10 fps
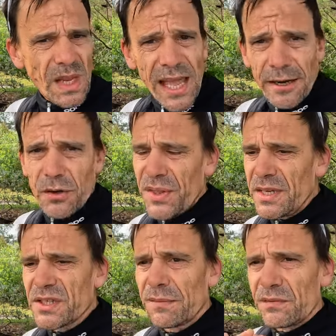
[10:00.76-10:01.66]
And
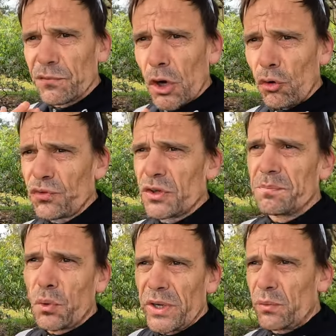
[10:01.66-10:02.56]
things have evolved to the
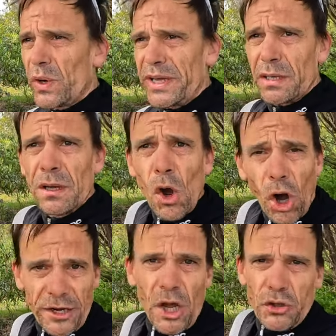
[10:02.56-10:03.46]
point where
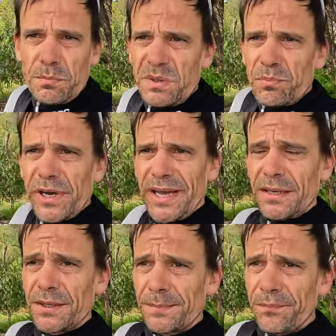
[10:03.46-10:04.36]
I know you'd be proud.
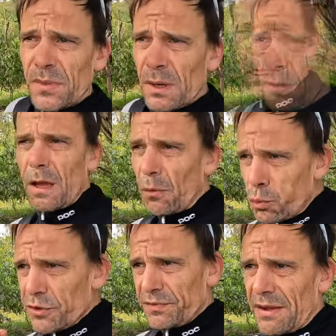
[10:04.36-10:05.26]
I
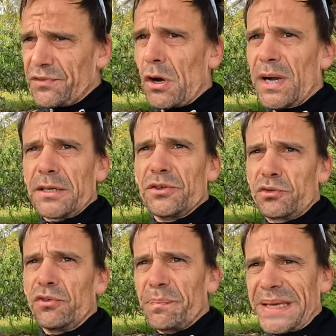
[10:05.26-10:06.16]
would have loved Heiko to
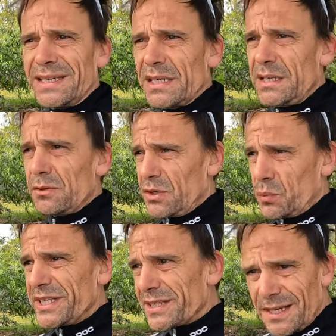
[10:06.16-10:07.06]
have been here on the
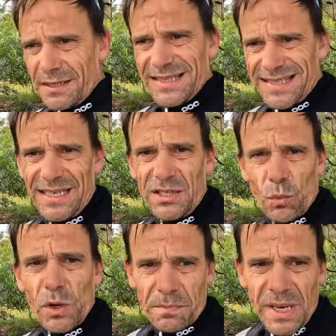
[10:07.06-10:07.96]
weekend and seen
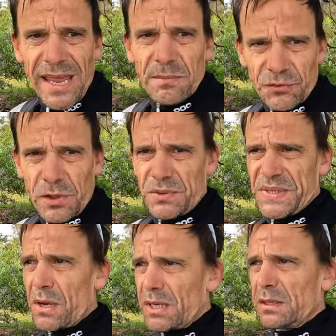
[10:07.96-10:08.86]
what came of road
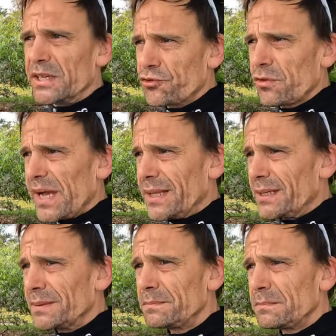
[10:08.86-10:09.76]
cycling in Australia.